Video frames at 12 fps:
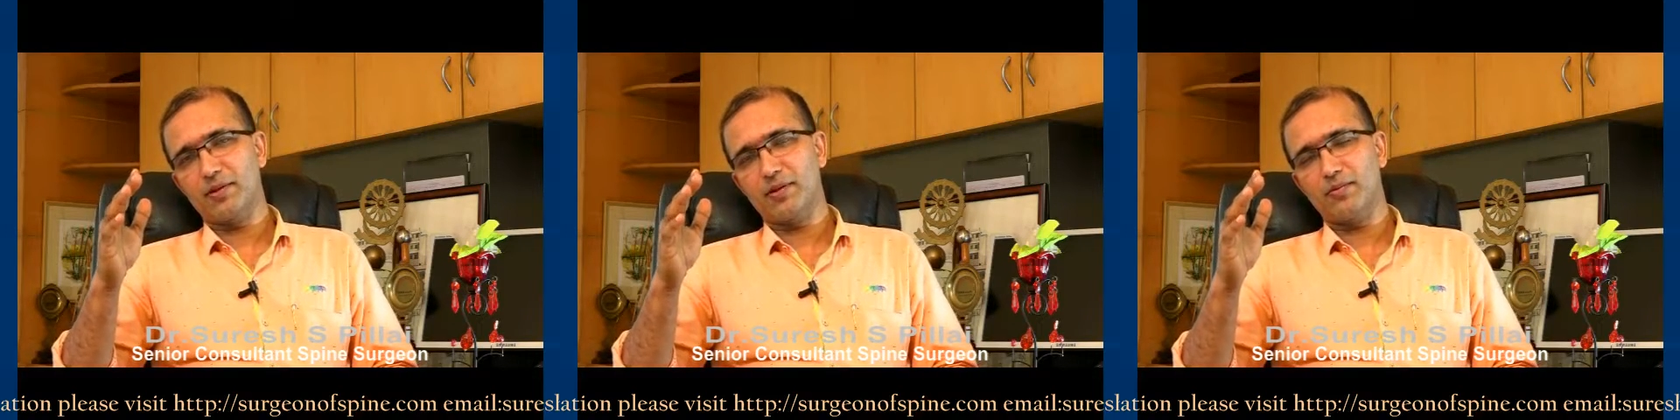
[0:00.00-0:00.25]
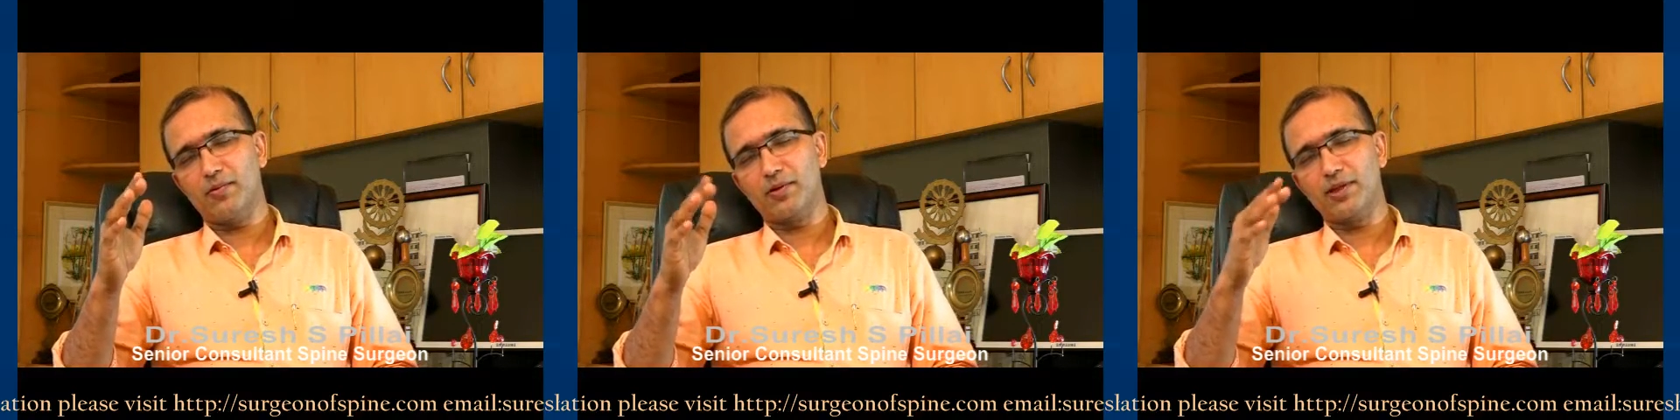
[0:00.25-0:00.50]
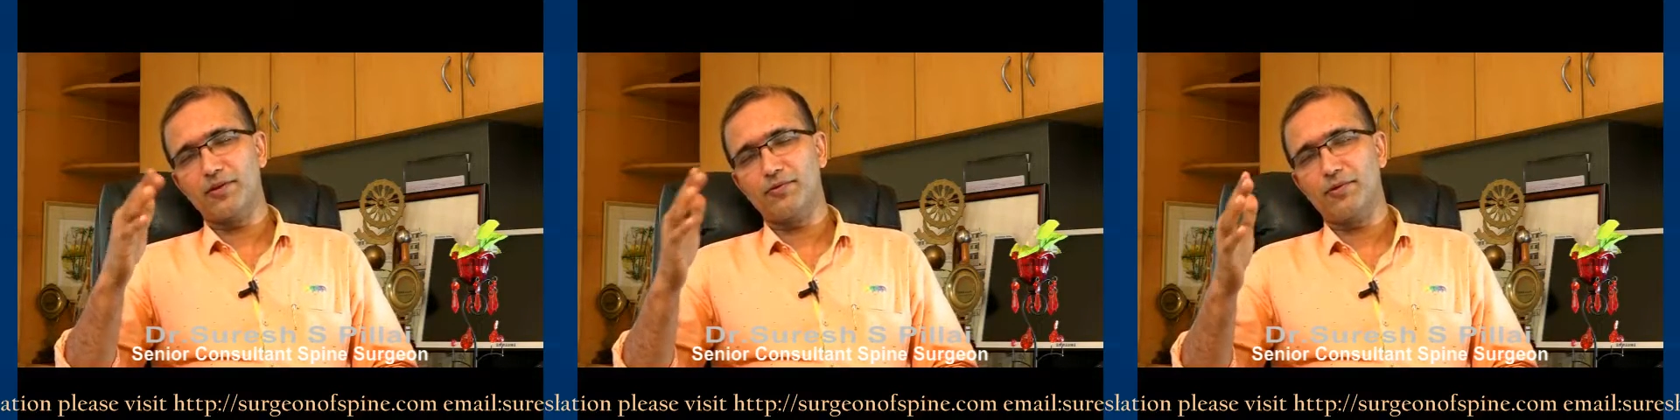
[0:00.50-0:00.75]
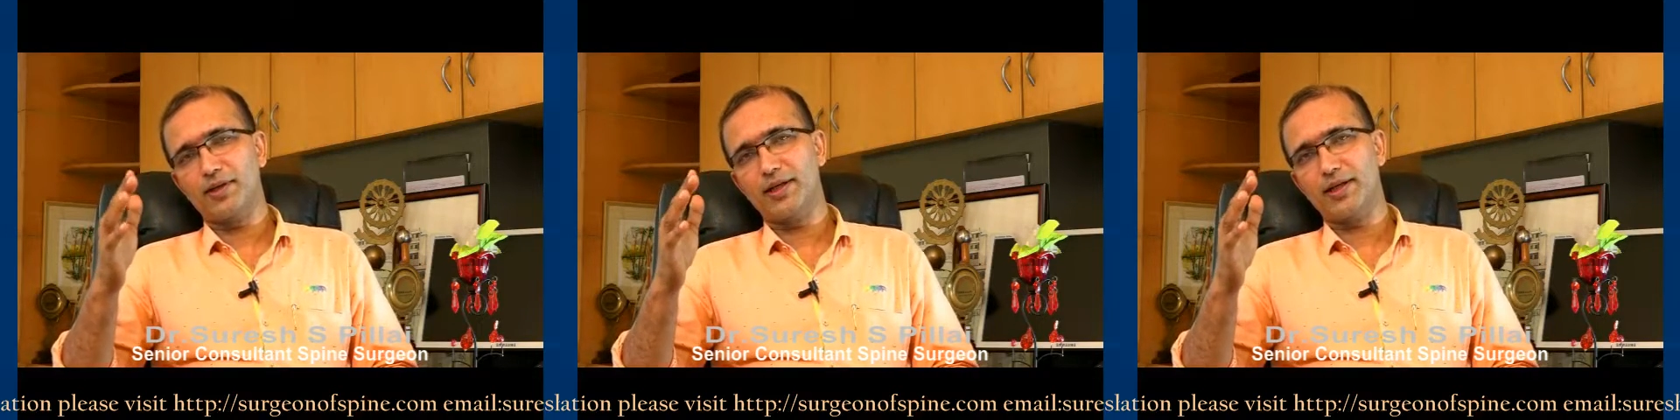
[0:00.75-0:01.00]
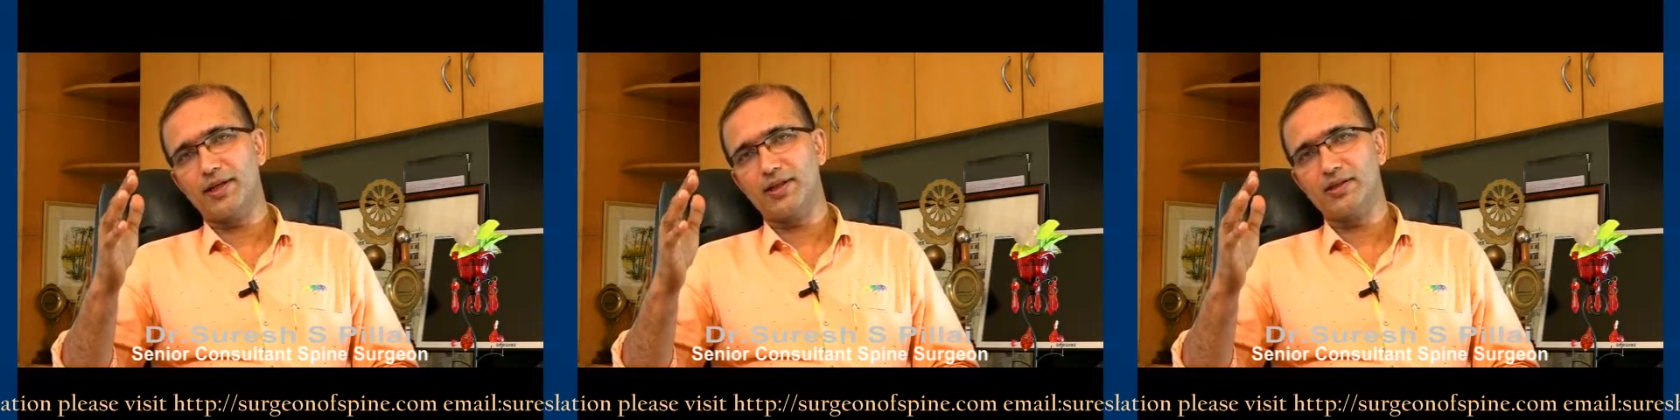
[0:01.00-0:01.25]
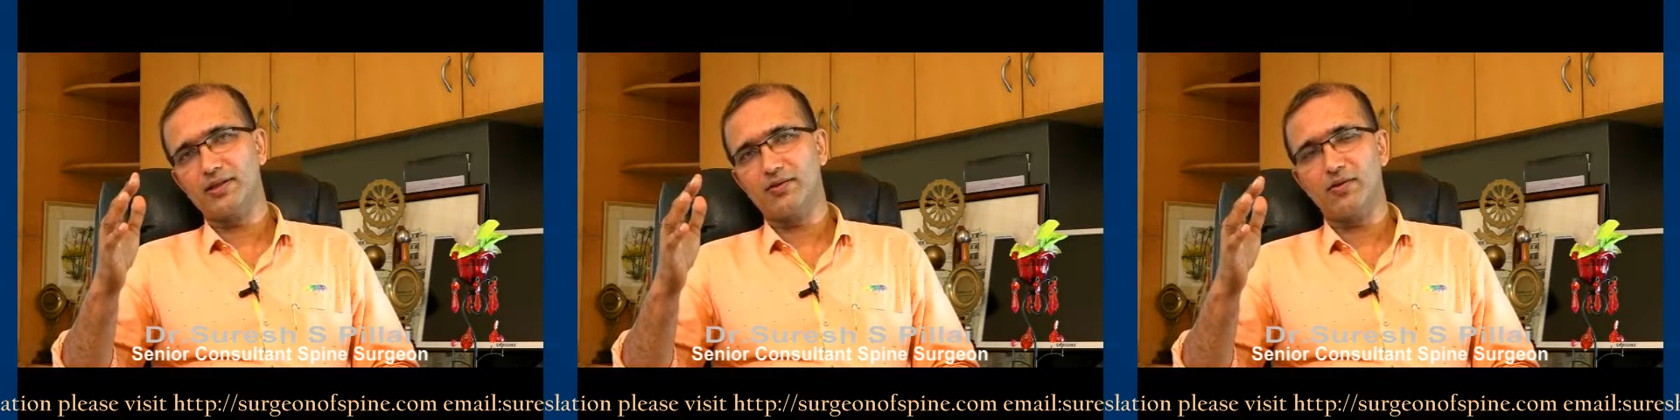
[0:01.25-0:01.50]
more than 40
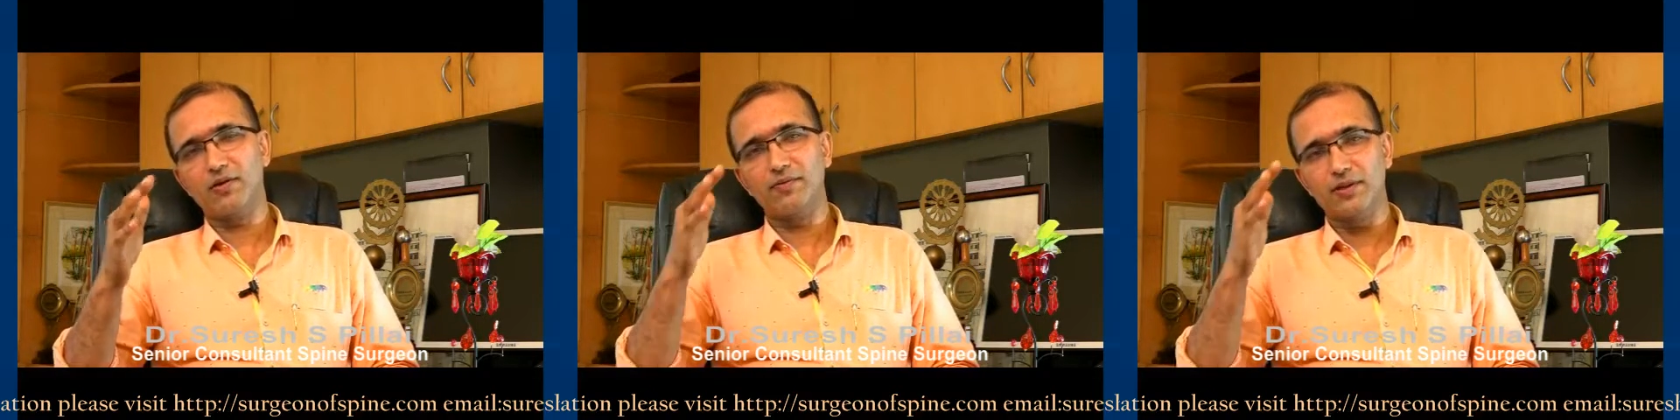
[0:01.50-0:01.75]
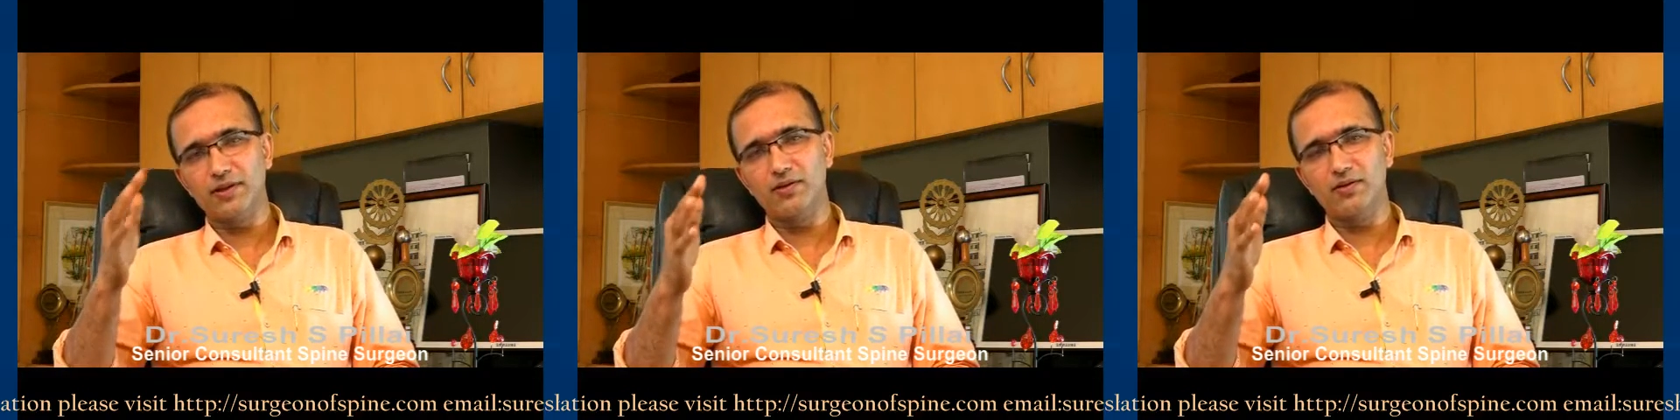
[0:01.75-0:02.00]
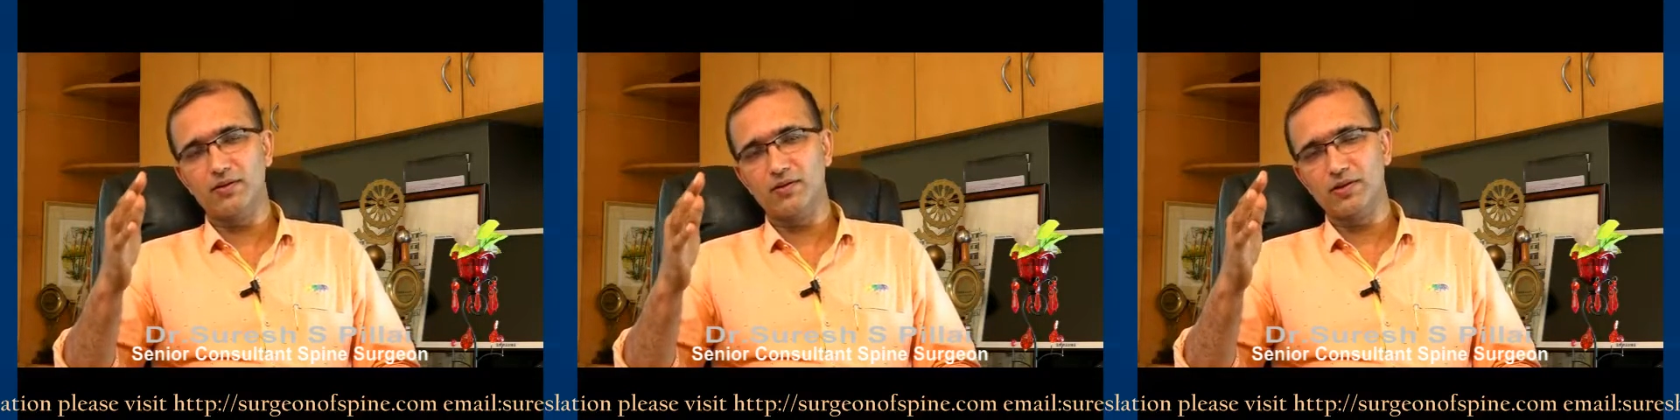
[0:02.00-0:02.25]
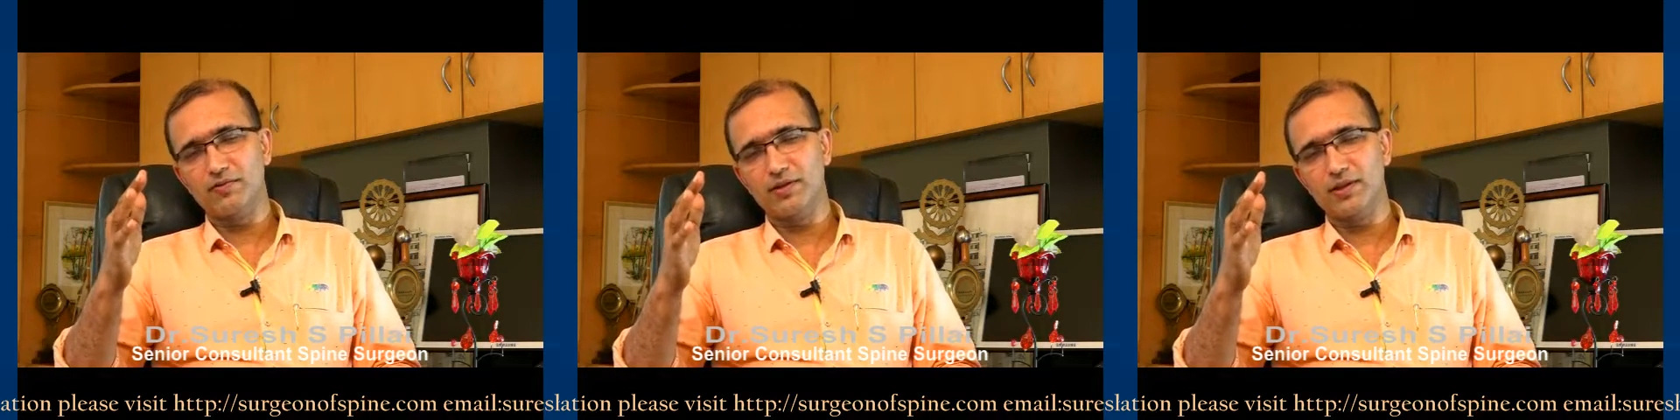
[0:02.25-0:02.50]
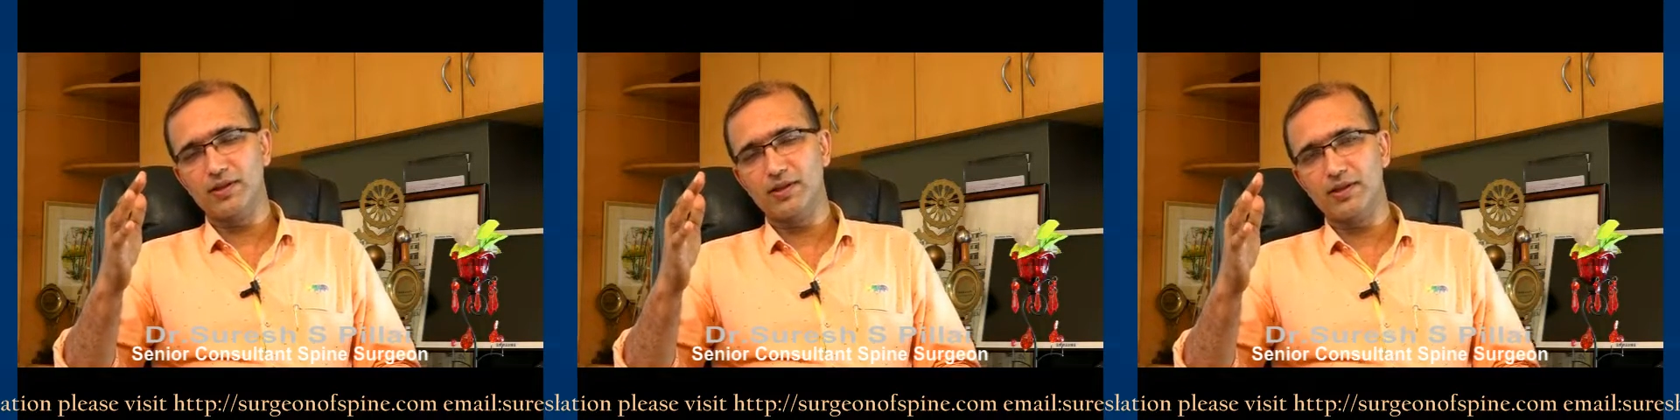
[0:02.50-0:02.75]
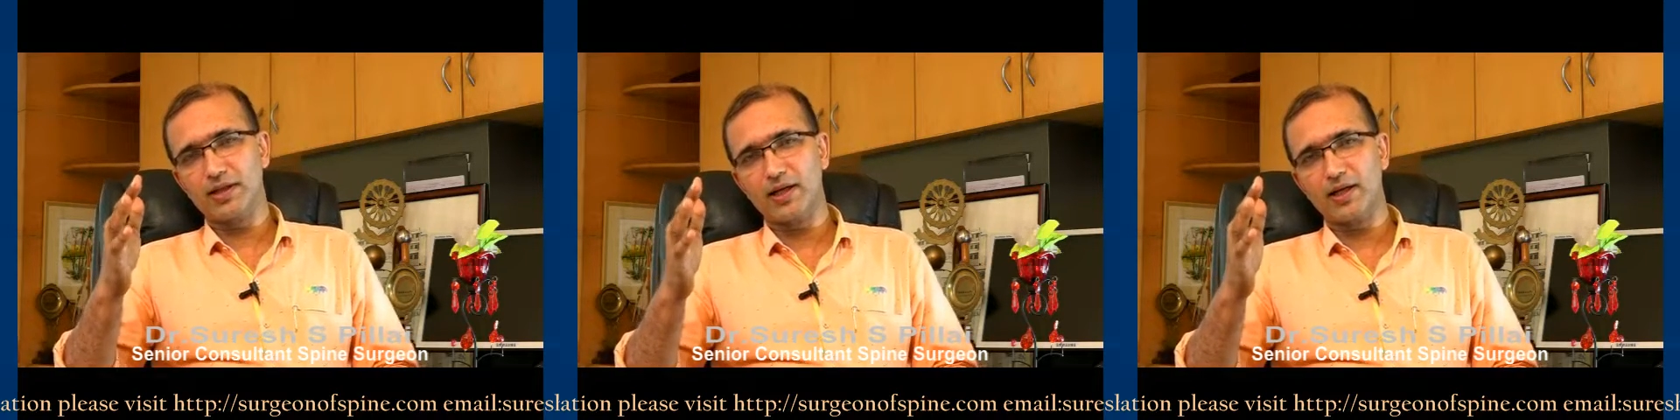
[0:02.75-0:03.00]
degrees or with those with
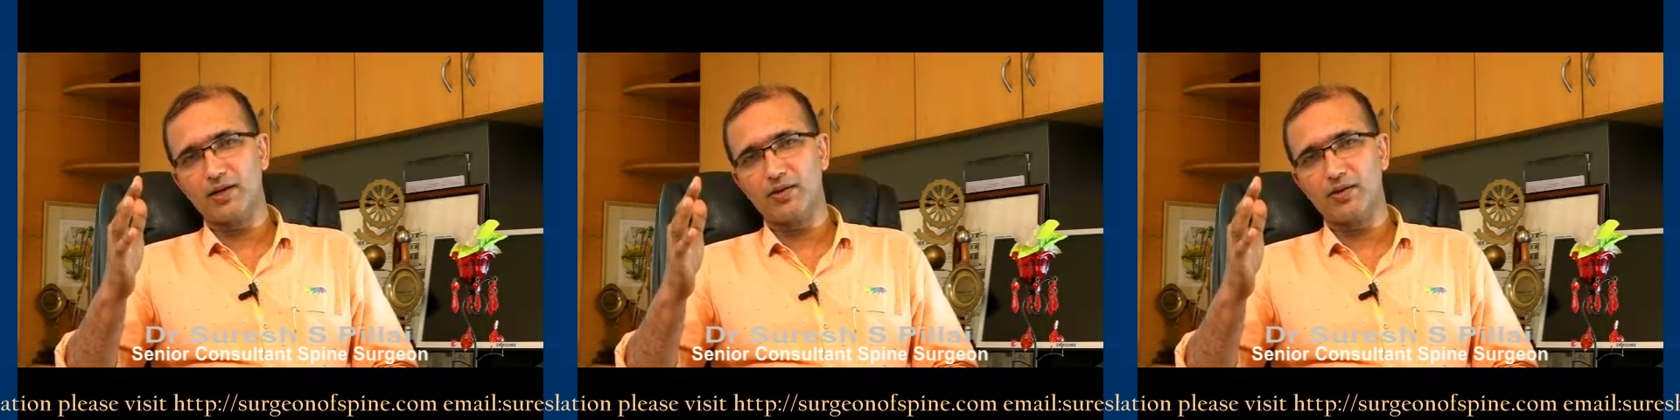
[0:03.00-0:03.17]
truncal or